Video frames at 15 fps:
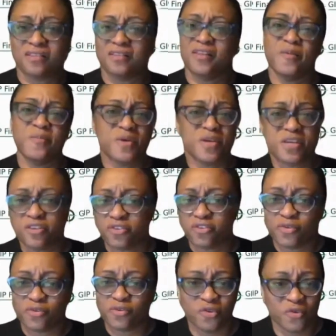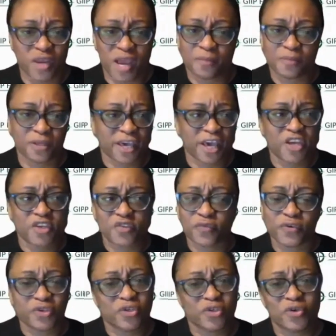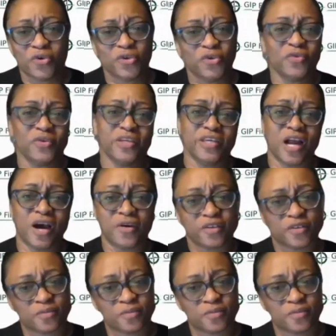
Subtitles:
let me do the application for you. You can get all this